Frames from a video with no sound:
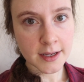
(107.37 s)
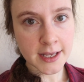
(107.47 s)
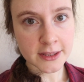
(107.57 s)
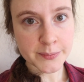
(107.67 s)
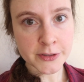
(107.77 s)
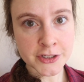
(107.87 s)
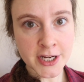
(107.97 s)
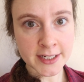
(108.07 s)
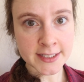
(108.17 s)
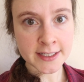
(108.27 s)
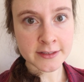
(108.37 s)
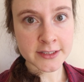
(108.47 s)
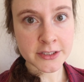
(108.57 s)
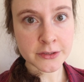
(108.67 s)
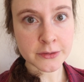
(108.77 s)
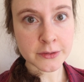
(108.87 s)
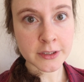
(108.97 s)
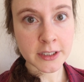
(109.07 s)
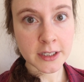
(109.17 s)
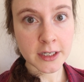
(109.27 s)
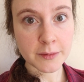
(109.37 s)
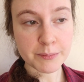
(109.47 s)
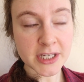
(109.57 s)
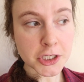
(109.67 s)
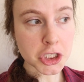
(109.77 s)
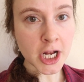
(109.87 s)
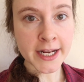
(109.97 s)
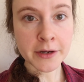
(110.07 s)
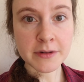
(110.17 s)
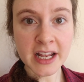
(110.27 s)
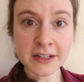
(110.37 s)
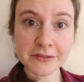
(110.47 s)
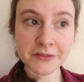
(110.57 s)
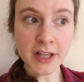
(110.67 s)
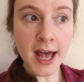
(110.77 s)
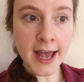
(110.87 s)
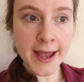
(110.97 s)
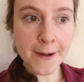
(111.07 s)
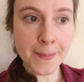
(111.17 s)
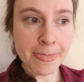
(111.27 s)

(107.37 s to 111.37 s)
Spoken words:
get the projectile to be shot out and fly,